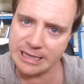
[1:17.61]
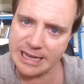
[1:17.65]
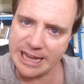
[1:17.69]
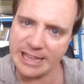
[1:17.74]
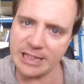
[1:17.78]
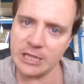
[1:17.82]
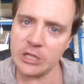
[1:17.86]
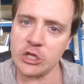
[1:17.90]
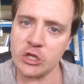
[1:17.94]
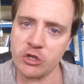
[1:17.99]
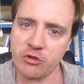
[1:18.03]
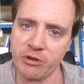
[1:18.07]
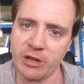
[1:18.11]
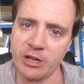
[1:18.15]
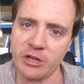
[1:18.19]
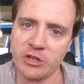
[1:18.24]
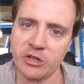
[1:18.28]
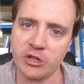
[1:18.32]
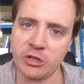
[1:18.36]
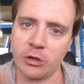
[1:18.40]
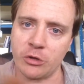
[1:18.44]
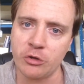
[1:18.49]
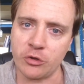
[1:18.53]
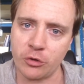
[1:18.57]
illustrate
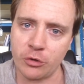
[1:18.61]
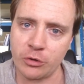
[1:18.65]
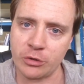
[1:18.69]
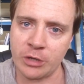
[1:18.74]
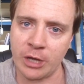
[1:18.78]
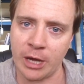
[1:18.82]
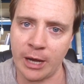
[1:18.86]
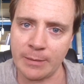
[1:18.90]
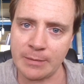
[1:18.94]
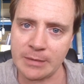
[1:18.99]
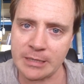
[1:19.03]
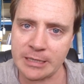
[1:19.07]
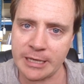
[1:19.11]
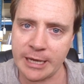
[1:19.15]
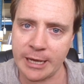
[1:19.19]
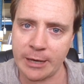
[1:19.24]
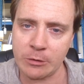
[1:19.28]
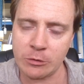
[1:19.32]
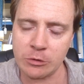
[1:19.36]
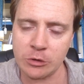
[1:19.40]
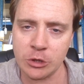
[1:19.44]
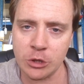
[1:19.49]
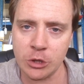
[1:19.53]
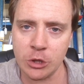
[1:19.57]
geological
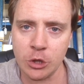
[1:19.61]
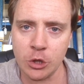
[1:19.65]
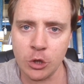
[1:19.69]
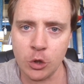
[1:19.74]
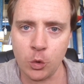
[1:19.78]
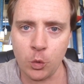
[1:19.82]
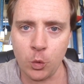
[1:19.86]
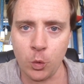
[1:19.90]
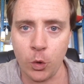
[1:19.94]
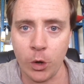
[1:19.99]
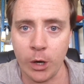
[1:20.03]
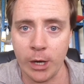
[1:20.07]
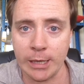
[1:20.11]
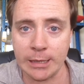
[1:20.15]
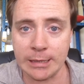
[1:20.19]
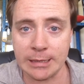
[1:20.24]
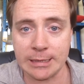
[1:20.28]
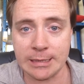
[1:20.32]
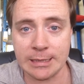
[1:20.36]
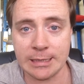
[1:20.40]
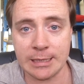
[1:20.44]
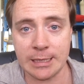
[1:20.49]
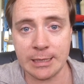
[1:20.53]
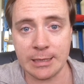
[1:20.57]
timescales
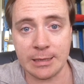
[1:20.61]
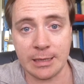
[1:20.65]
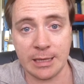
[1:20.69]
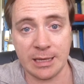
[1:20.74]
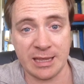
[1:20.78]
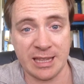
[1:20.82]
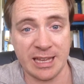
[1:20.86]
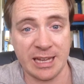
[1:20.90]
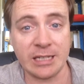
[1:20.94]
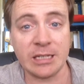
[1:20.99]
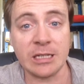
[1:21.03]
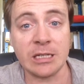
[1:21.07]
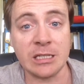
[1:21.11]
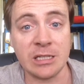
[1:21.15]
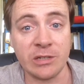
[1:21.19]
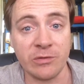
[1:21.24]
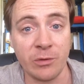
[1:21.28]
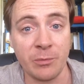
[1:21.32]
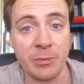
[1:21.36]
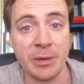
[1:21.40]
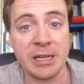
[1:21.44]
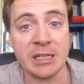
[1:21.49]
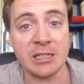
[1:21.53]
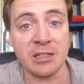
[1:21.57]
was the thickness of
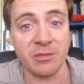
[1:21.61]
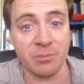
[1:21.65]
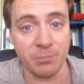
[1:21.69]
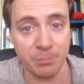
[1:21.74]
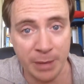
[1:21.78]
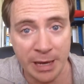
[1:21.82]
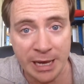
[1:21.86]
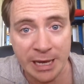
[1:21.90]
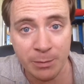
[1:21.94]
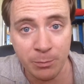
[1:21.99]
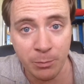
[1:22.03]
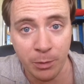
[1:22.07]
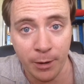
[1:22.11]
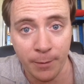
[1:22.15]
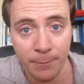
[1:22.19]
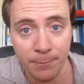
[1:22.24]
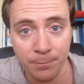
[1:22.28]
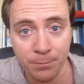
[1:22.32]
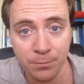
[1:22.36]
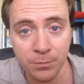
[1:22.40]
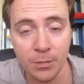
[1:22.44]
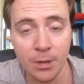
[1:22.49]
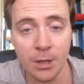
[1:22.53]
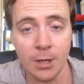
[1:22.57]
a piece of paper,
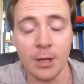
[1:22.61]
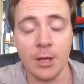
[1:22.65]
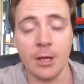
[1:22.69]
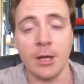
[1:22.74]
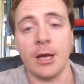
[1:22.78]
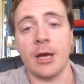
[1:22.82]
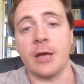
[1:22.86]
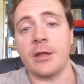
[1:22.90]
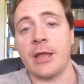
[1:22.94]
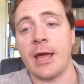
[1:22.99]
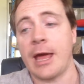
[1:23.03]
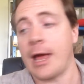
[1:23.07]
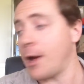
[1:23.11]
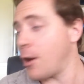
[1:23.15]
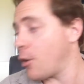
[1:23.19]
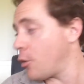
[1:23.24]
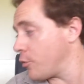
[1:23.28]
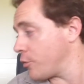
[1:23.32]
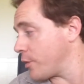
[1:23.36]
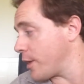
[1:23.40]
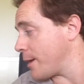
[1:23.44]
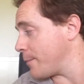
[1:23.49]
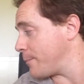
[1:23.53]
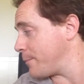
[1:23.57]
and how
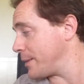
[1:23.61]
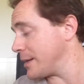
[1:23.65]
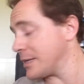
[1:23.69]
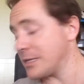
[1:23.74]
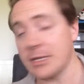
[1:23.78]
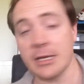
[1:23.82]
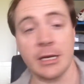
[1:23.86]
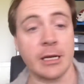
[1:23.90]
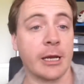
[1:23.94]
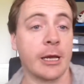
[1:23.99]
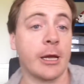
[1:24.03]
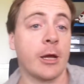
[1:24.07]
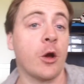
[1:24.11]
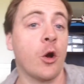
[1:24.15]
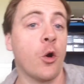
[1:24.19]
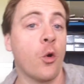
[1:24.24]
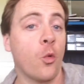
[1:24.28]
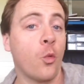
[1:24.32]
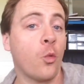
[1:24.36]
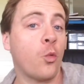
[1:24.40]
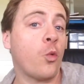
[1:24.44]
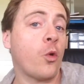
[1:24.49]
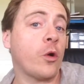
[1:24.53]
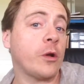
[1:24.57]
that basically
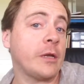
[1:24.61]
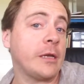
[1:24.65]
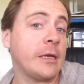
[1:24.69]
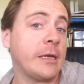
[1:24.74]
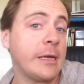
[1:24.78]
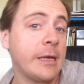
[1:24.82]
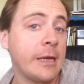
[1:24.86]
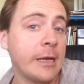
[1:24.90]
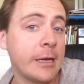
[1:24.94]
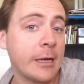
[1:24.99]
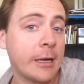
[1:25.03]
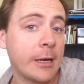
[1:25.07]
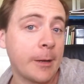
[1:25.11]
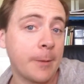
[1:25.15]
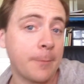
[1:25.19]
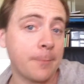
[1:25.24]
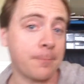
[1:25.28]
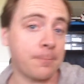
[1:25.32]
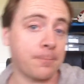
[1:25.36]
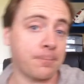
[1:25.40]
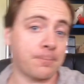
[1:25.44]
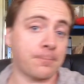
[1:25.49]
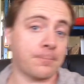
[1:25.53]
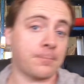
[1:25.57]
one year,
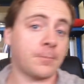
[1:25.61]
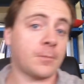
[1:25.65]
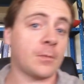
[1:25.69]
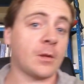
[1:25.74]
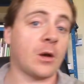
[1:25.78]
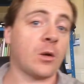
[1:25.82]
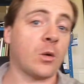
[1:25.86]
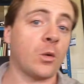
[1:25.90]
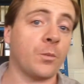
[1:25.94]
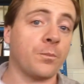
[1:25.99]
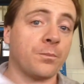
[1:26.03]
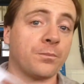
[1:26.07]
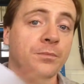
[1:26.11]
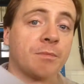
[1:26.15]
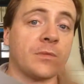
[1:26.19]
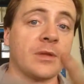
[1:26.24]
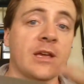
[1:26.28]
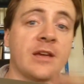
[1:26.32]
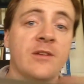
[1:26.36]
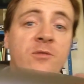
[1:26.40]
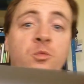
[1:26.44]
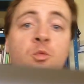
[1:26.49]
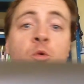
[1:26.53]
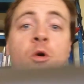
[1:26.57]

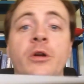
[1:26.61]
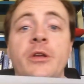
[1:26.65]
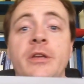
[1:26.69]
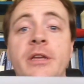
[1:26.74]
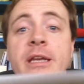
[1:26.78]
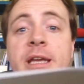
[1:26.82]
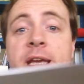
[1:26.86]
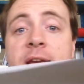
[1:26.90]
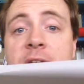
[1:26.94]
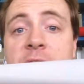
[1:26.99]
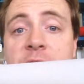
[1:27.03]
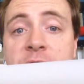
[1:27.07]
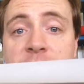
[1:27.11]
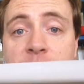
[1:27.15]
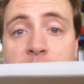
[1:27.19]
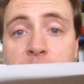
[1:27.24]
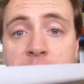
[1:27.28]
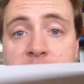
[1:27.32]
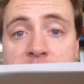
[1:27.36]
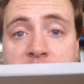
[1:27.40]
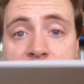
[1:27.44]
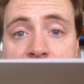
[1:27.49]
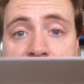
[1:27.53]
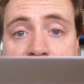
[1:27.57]
if one year
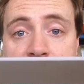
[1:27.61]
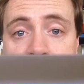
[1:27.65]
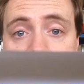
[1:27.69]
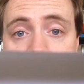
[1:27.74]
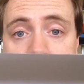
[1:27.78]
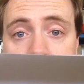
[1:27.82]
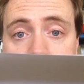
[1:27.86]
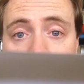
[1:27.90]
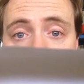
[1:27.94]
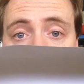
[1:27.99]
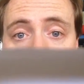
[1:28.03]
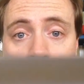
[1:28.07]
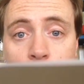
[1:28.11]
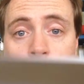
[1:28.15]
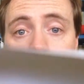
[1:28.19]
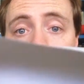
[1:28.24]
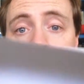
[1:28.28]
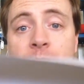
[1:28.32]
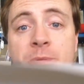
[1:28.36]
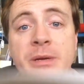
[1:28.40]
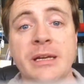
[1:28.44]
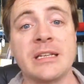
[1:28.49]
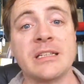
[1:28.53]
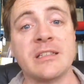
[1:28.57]
represented
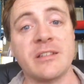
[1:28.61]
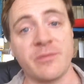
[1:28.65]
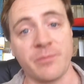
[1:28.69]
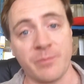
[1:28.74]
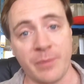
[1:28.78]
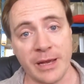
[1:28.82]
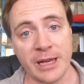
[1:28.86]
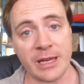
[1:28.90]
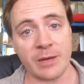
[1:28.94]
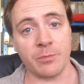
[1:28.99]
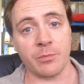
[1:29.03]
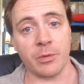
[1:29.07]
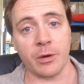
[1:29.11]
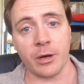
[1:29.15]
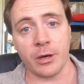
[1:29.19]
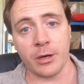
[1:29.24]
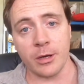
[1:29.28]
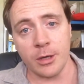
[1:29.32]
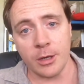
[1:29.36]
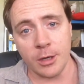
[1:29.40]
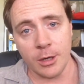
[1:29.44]
one piece of paper,